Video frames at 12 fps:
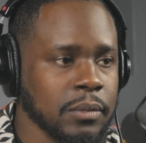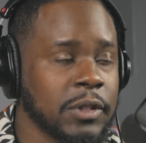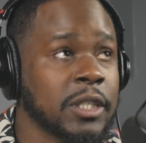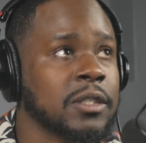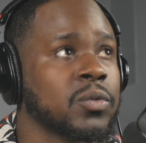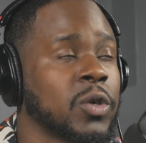
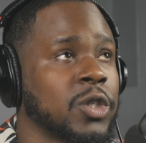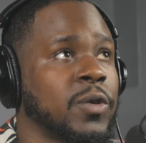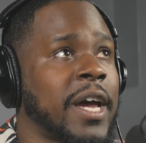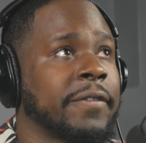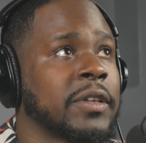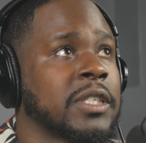This is what you
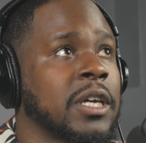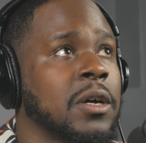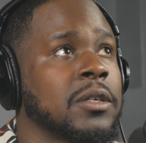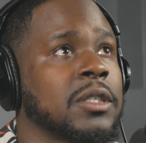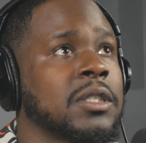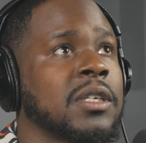have to
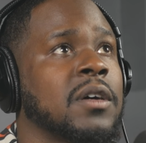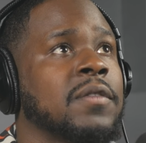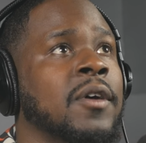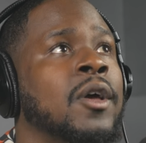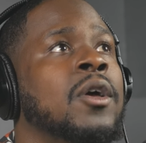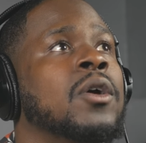tell
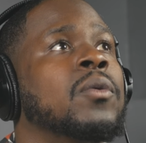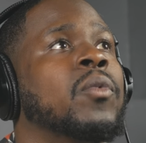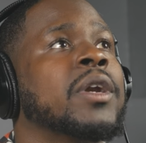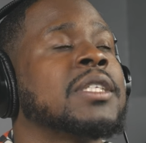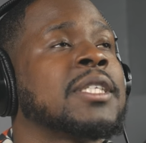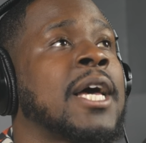yourself
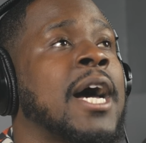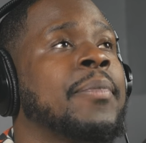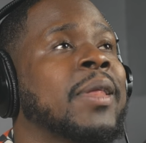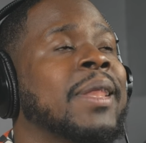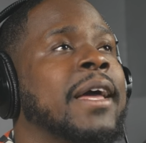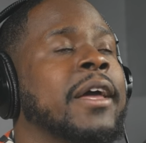when it's time
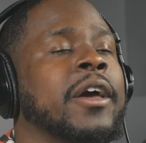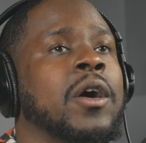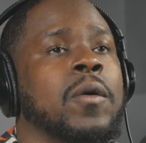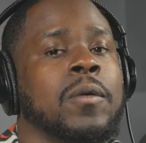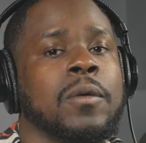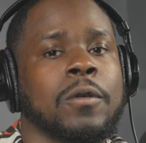to let
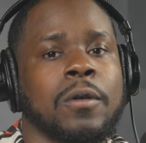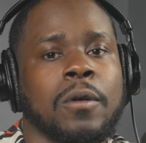go.